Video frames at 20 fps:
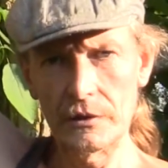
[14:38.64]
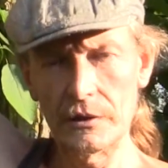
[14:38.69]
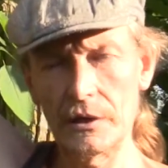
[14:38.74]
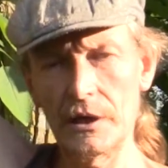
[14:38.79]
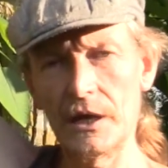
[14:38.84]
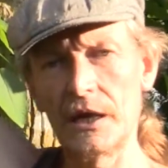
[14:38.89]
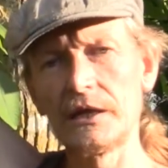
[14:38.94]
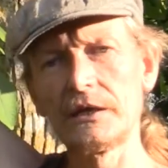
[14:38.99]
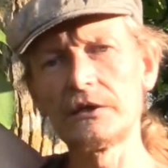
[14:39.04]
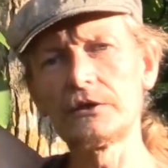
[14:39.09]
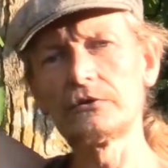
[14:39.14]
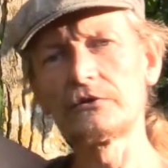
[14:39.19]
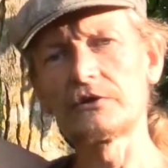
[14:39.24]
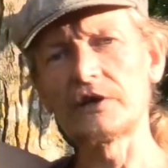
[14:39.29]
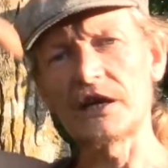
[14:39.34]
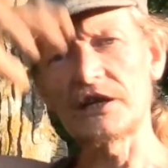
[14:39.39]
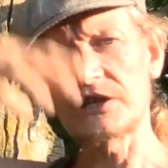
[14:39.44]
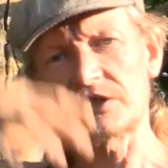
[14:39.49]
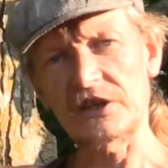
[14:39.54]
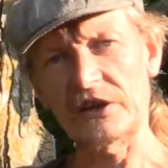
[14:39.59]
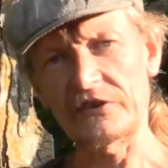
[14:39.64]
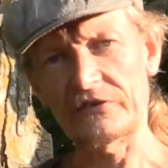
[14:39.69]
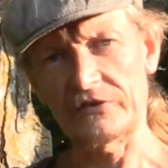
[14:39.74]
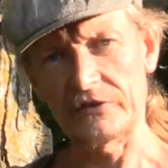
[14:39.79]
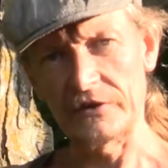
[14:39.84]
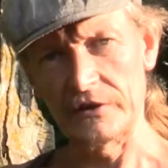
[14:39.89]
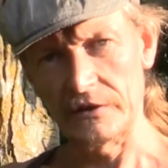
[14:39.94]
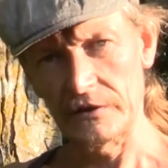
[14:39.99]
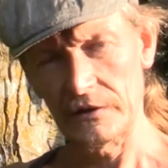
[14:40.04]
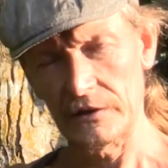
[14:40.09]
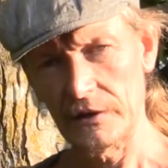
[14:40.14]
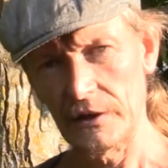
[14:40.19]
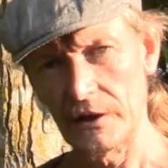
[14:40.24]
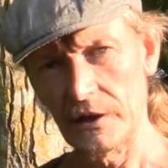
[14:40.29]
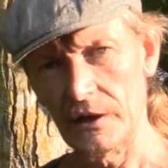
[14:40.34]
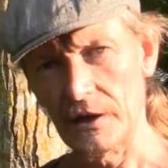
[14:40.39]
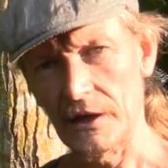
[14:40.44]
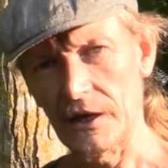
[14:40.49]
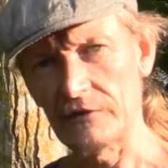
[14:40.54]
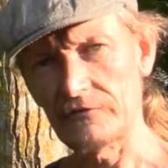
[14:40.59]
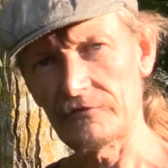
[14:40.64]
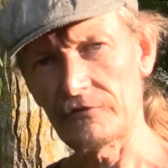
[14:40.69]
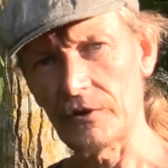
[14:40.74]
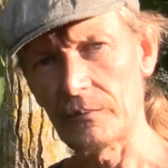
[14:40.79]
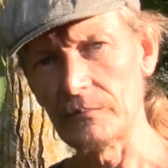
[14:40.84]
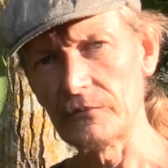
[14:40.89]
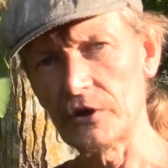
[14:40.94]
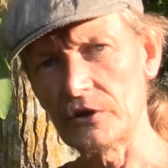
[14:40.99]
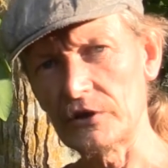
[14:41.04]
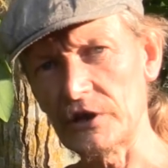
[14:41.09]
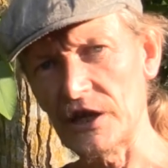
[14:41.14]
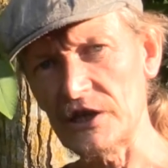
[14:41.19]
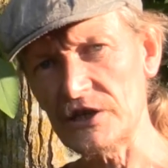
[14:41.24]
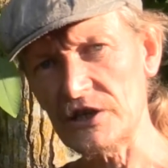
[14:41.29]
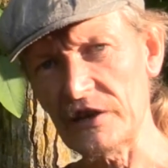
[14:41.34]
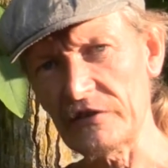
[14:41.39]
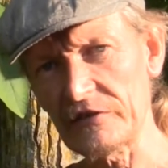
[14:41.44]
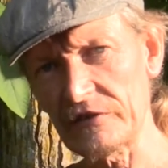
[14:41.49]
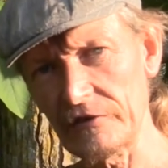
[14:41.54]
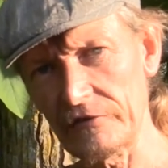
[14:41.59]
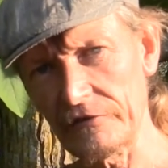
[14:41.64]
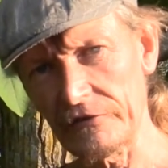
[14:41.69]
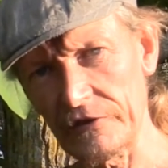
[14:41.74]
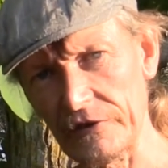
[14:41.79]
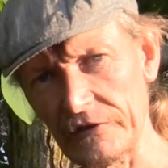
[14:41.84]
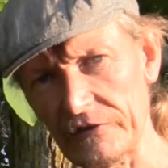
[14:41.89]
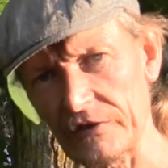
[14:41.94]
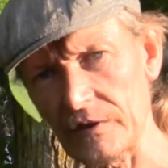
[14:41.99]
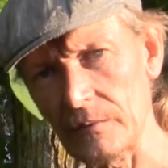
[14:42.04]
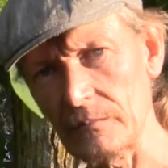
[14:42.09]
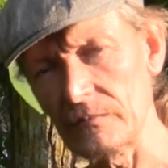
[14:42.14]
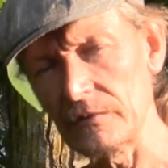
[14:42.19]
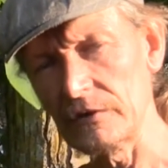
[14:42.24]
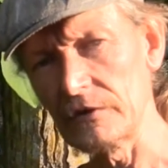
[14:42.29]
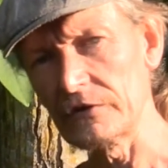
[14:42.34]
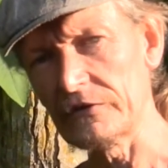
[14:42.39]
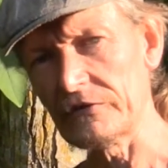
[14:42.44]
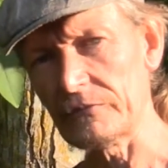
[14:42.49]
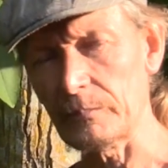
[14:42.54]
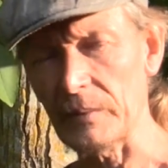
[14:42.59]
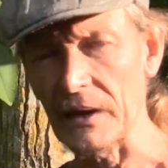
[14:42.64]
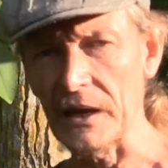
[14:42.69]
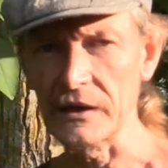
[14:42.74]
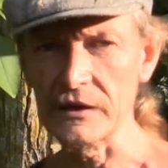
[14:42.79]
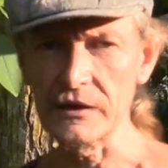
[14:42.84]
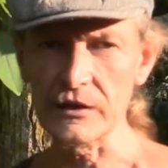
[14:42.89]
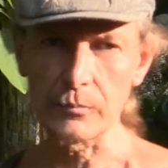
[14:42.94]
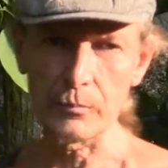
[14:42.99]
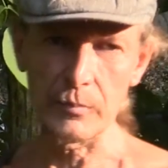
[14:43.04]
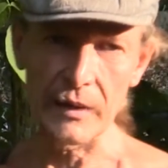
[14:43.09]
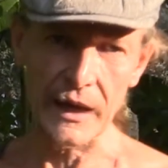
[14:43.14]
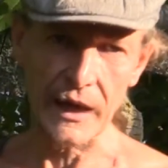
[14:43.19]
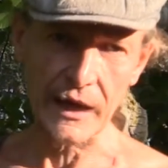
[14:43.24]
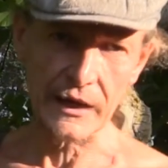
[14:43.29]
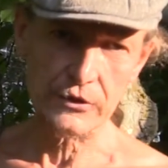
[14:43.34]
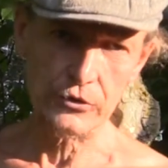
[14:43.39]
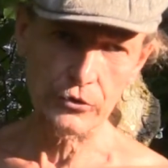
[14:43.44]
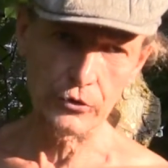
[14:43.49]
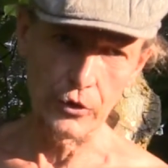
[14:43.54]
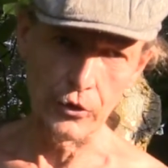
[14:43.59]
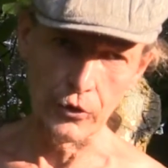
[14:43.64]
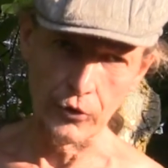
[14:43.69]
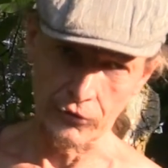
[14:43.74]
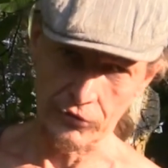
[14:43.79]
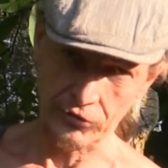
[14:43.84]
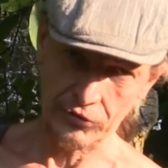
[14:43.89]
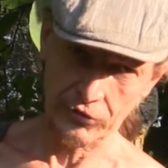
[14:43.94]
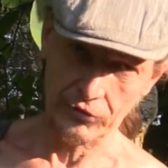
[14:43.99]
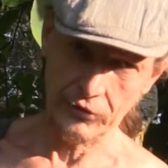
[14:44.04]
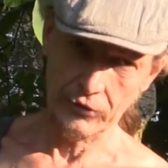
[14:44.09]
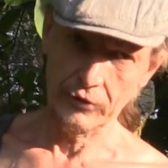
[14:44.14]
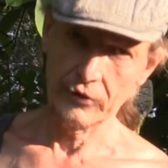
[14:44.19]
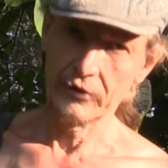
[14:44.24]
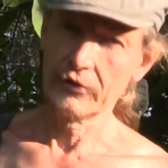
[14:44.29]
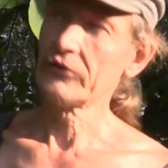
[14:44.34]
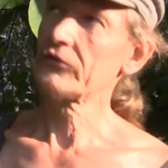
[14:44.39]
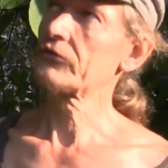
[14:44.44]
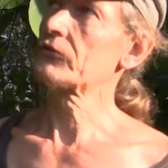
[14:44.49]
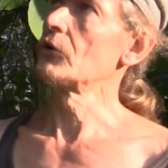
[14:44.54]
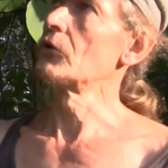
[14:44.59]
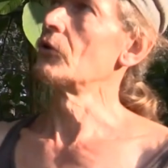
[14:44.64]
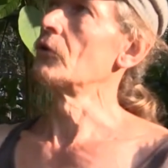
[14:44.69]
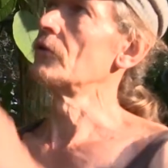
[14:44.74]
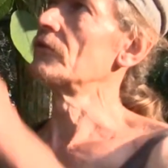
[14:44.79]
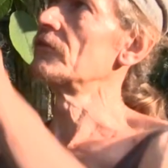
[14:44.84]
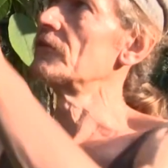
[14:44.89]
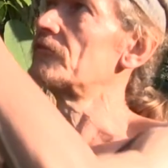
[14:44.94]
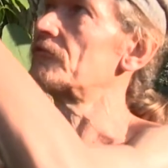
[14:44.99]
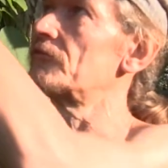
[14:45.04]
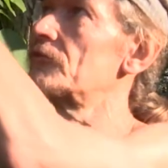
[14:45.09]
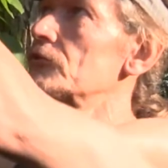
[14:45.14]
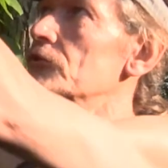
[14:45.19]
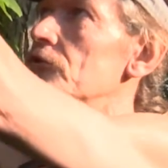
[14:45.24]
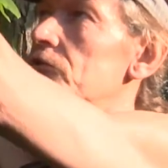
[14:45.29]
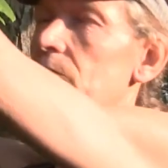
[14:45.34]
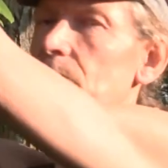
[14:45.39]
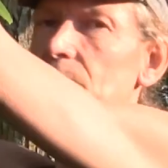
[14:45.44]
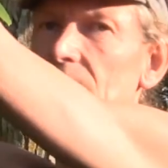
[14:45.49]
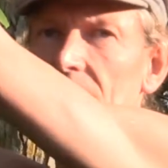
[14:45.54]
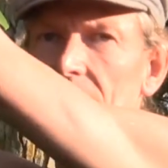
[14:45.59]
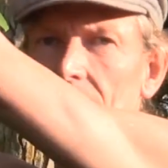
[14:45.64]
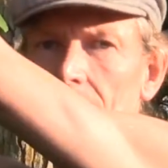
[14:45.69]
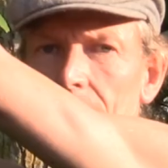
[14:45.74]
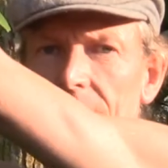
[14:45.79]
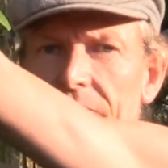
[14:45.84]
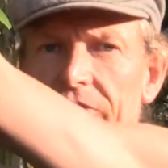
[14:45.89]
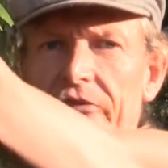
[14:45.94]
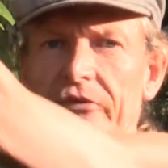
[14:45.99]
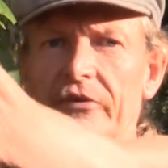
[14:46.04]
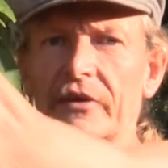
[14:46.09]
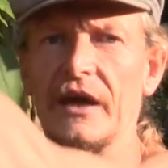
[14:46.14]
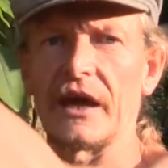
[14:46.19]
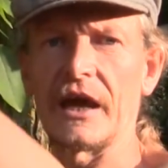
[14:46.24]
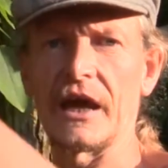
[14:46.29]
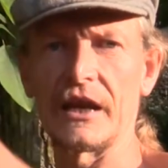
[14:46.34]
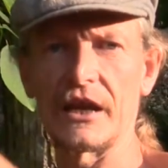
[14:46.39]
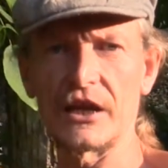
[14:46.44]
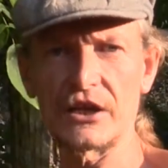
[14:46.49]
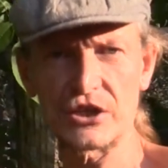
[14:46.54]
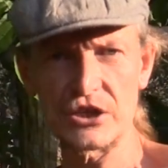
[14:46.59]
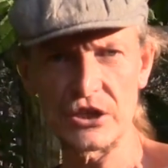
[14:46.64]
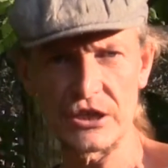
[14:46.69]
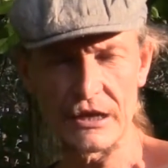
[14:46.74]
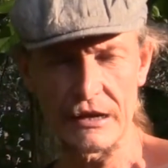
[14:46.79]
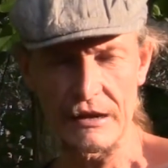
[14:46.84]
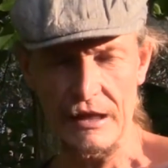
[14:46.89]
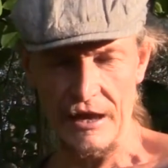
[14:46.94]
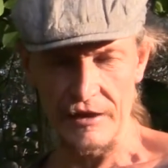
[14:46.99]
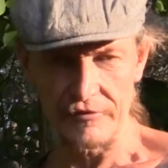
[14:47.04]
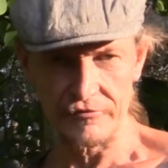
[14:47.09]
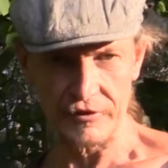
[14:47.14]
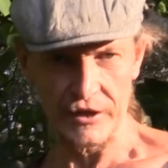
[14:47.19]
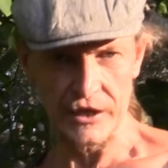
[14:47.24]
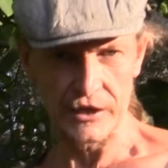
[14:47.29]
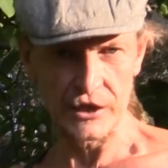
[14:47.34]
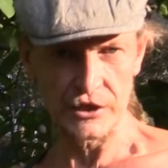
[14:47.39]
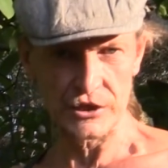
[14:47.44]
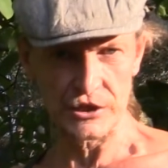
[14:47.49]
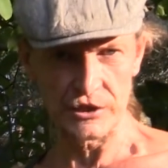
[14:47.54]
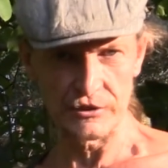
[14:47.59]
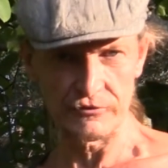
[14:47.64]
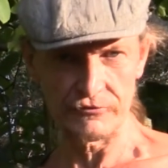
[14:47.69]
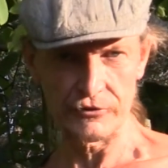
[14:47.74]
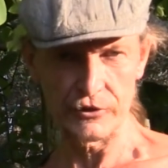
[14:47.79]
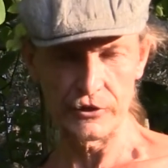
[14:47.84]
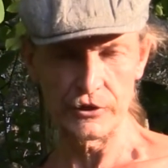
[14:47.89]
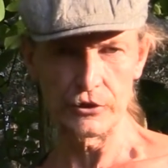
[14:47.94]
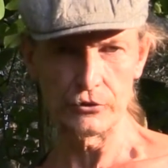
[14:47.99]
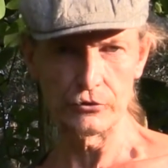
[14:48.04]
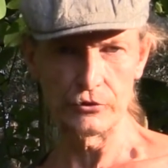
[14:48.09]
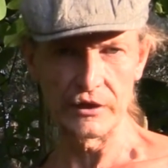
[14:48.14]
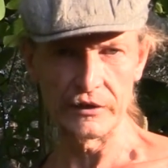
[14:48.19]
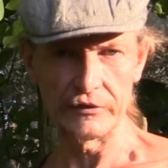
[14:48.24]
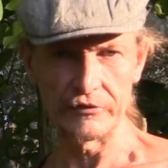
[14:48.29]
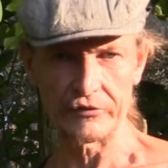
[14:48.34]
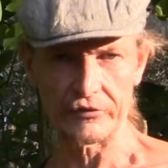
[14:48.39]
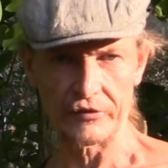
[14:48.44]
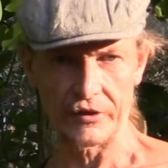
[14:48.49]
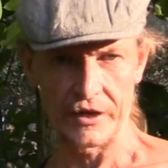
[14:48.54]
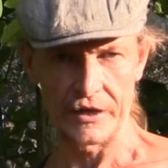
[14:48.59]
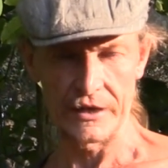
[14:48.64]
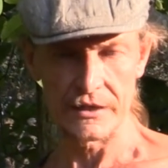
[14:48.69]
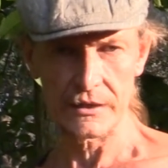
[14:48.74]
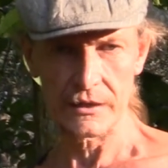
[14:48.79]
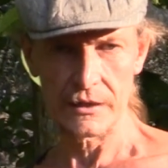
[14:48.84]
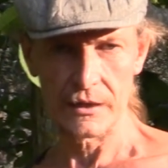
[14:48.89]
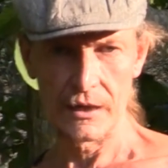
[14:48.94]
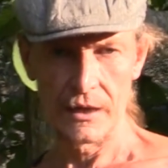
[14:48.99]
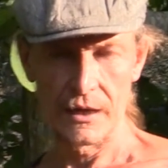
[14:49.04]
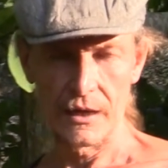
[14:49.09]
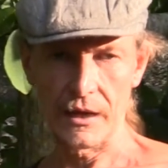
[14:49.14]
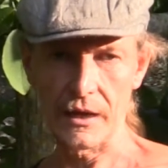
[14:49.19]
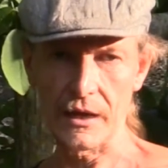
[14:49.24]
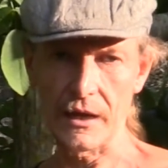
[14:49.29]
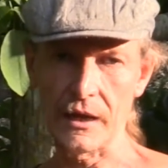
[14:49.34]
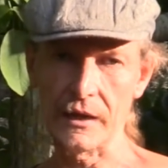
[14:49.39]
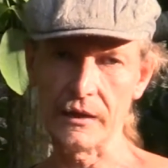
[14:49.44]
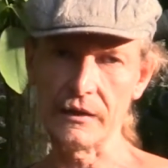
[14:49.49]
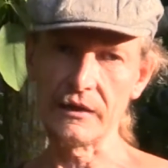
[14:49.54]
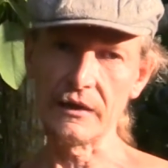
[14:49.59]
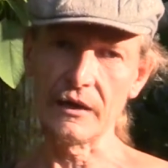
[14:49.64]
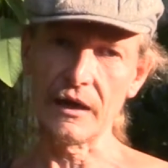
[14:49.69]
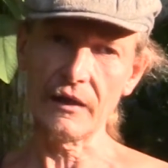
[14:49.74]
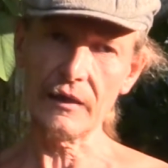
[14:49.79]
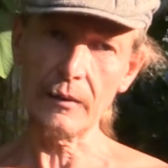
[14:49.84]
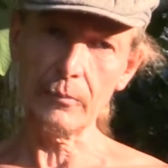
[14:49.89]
and you digest it, and from your digestive system you spend it back to earth. So the fruit becomes energy, life energy for you inside, and the other